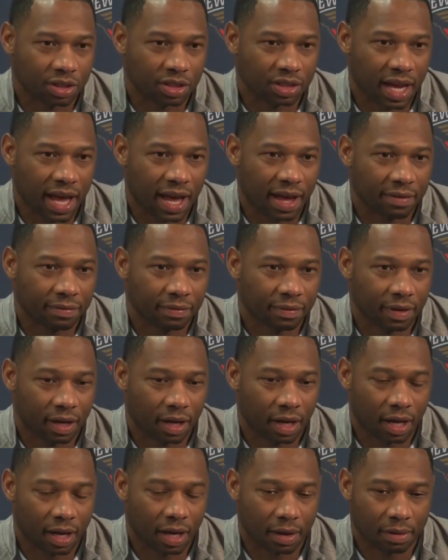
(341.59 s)
staff,
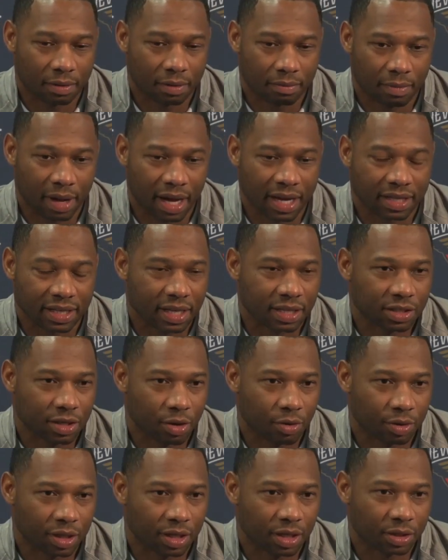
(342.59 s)
Mike
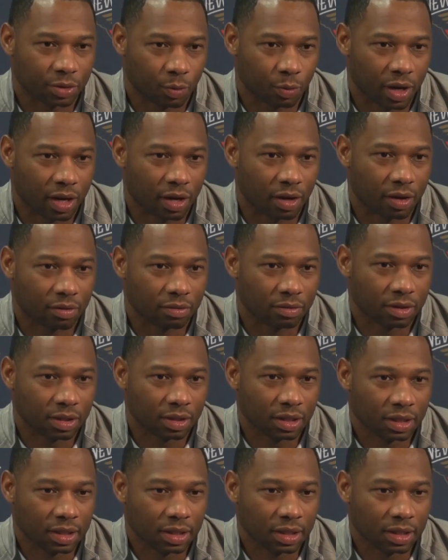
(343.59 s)
D'Antoni as well.